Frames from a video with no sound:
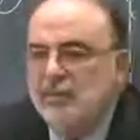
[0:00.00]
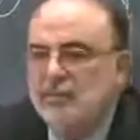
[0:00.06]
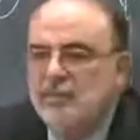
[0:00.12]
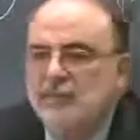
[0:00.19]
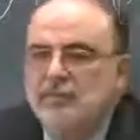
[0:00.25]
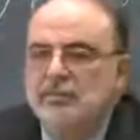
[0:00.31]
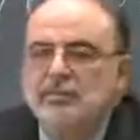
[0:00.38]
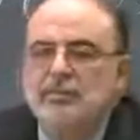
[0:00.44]

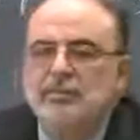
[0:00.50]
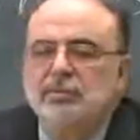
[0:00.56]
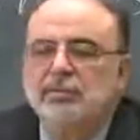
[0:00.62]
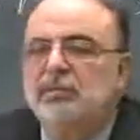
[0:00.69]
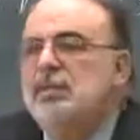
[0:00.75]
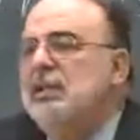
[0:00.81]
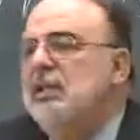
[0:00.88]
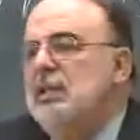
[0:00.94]
to
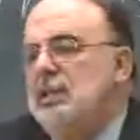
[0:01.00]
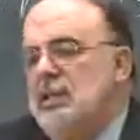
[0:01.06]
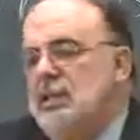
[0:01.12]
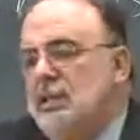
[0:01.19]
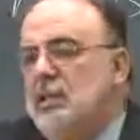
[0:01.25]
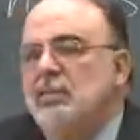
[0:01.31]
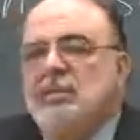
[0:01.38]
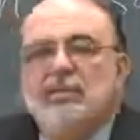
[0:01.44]
see in
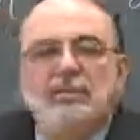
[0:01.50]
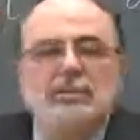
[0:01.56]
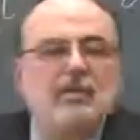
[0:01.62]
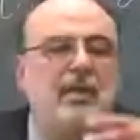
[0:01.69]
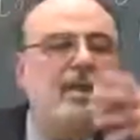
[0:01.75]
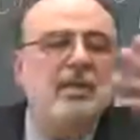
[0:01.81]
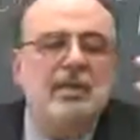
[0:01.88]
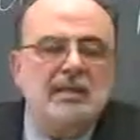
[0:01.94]
some of
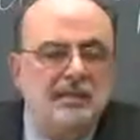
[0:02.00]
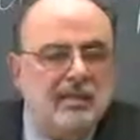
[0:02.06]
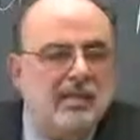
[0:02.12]
those hints